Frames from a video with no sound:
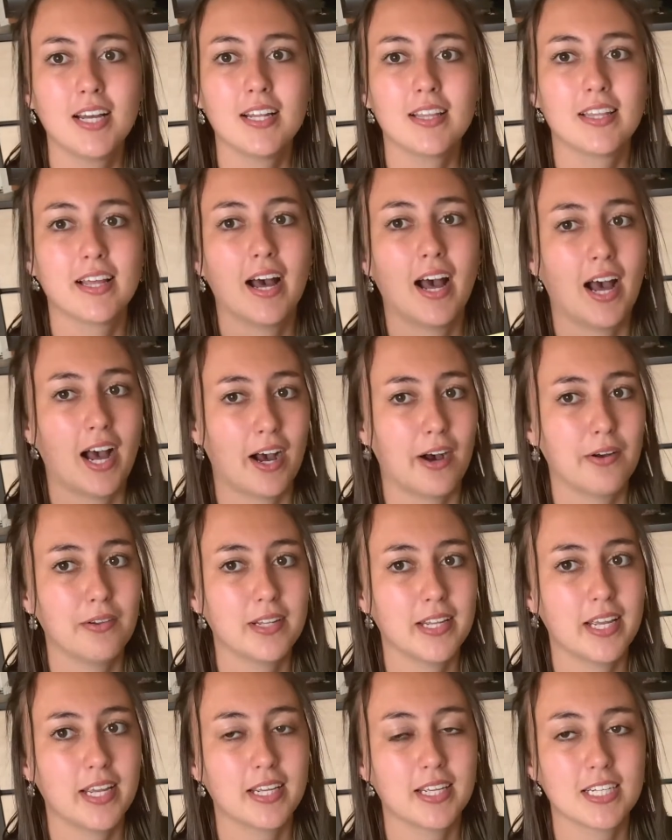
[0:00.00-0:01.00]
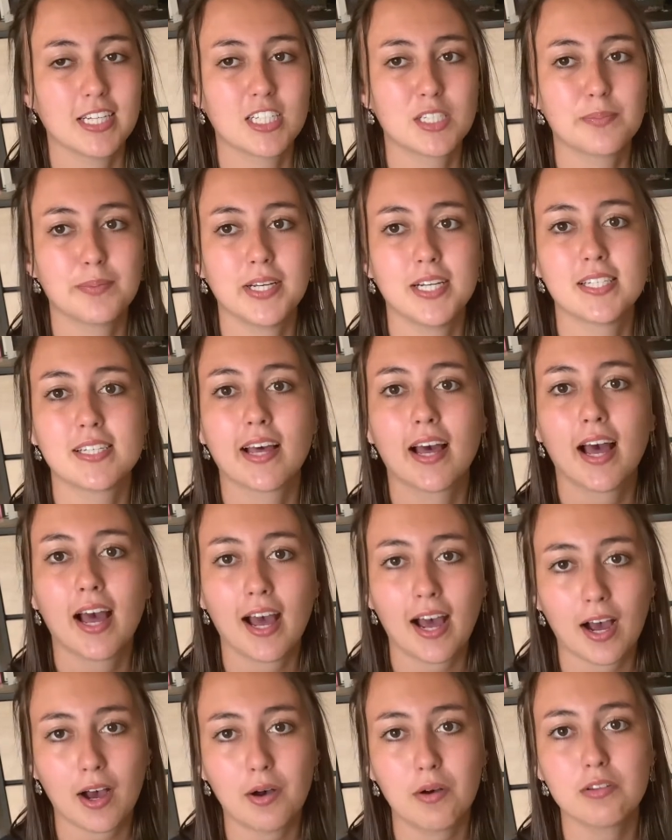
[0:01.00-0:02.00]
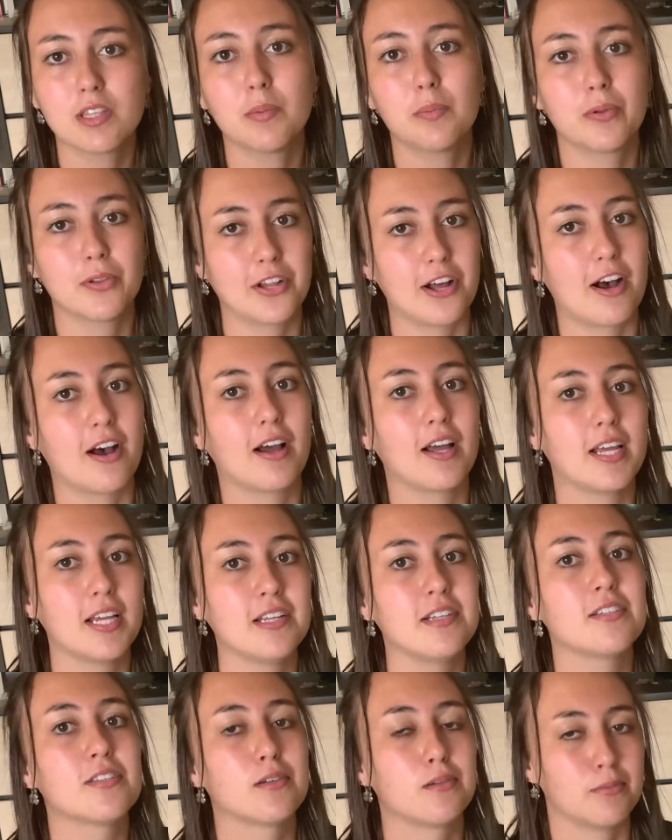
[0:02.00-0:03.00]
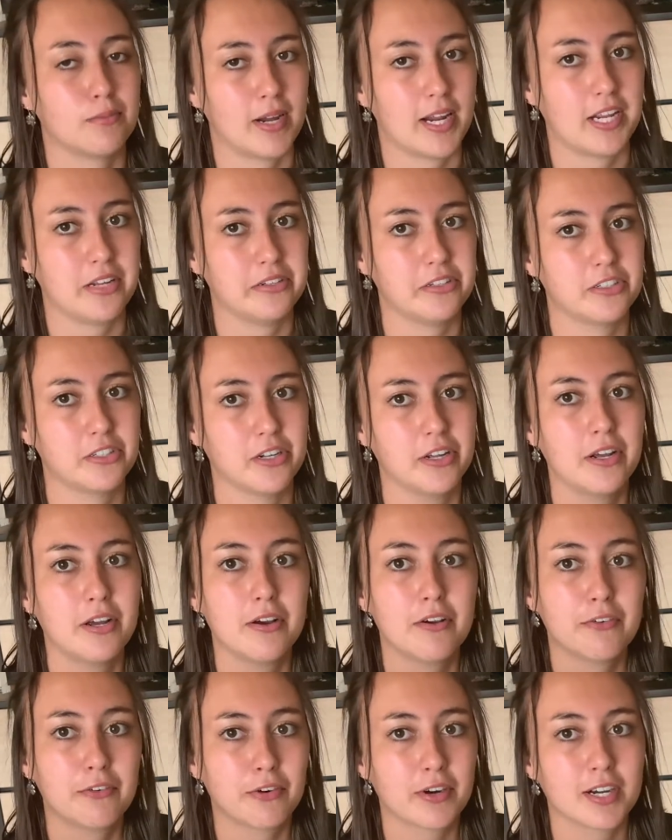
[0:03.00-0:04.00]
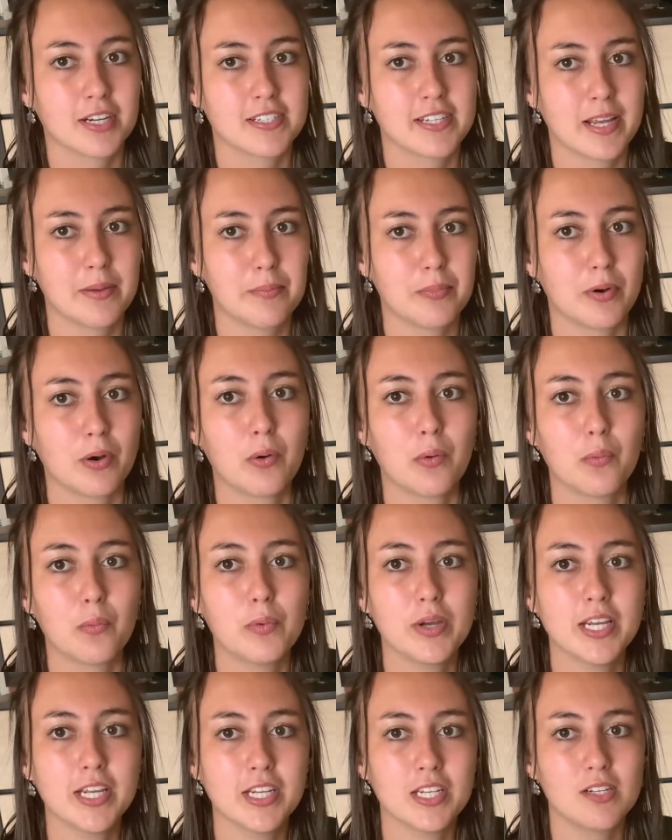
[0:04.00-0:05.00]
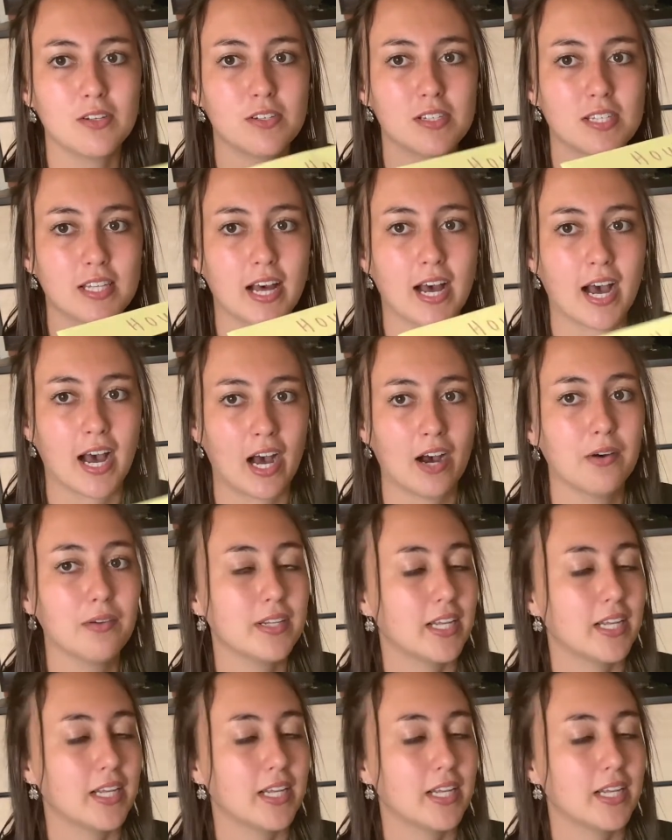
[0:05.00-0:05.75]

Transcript: The how link explains how the plot is arranged. For example, we can use the how